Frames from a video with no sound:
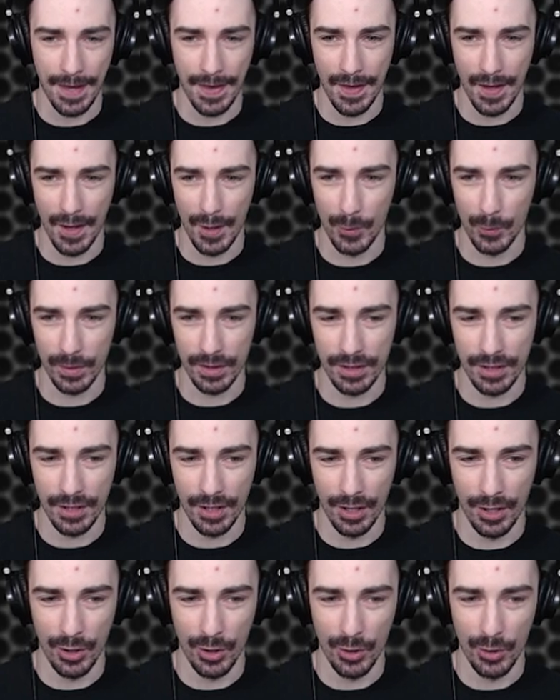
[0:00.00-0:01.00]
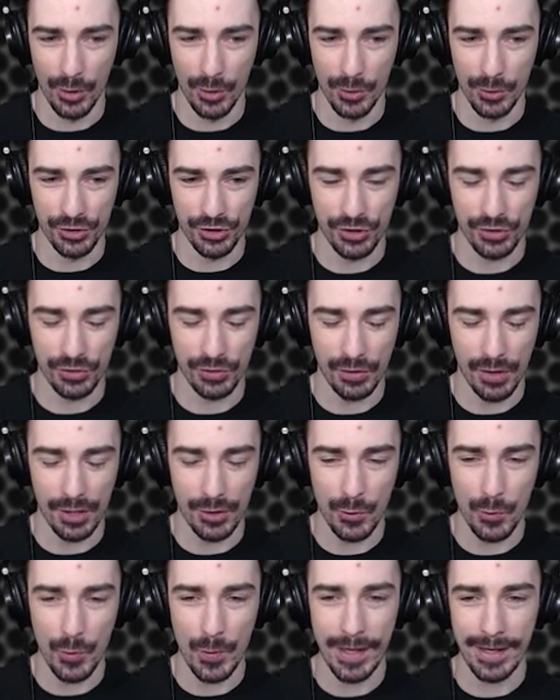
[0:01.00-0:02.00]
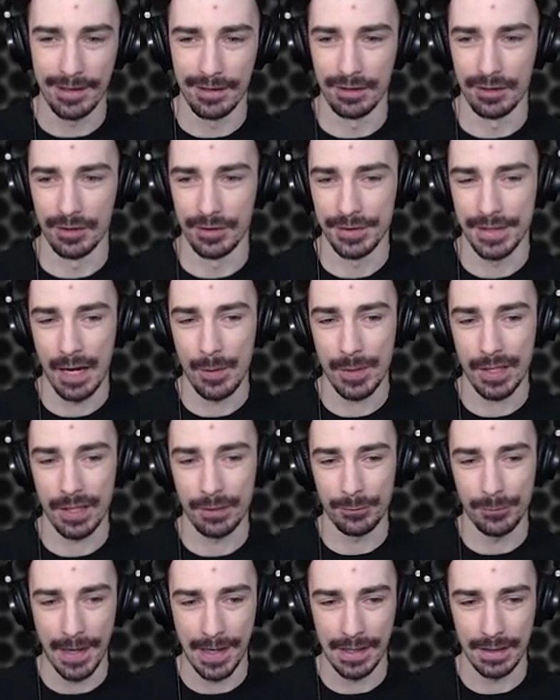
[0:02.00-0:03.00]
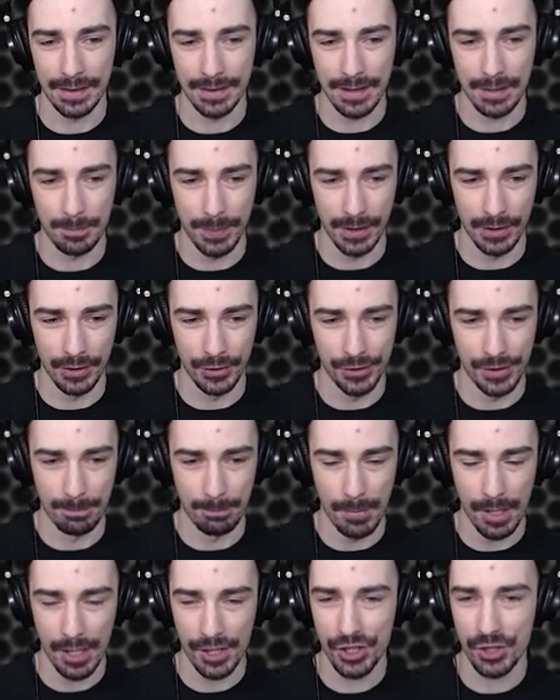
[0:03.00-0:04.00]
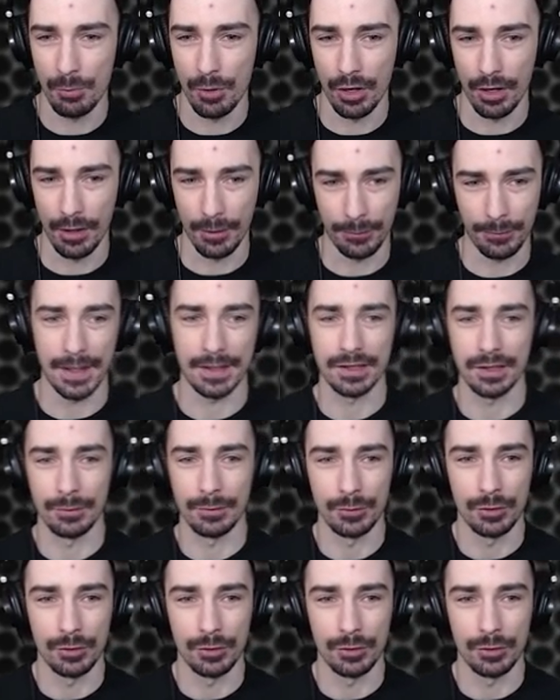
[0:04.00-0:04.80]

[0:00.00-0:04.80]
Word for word: there we go. Truck wheel. Now we can finally build a much more effective